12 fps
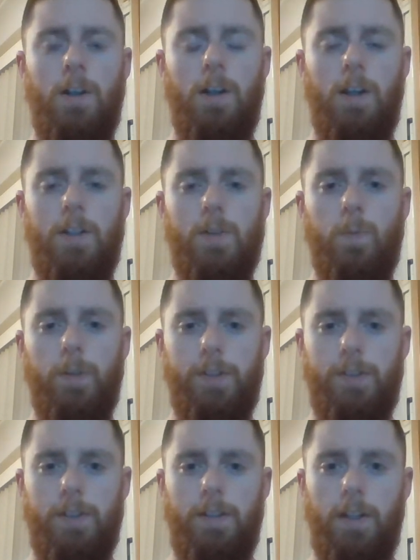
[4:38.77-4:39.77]

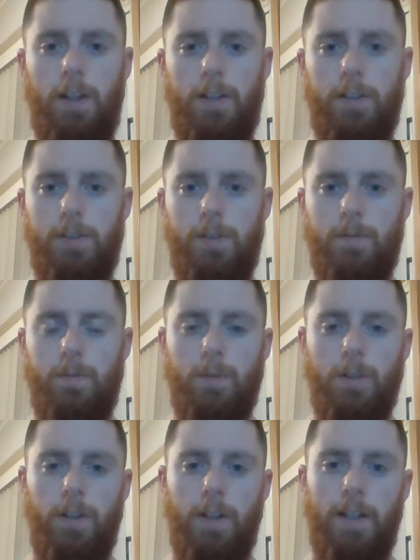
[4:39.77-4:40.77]
H1C test for
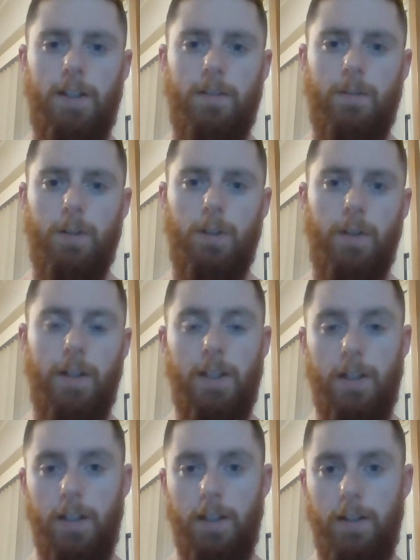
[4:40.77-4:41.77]

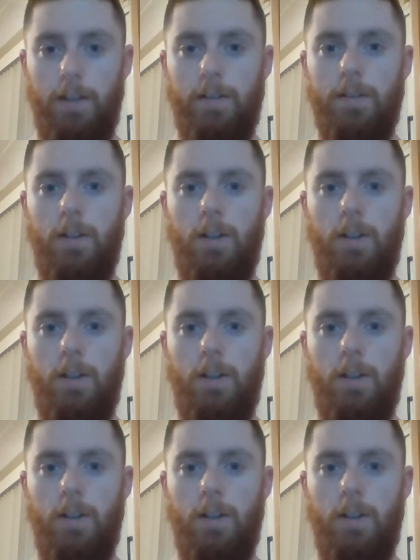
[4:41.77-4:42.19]
glycinated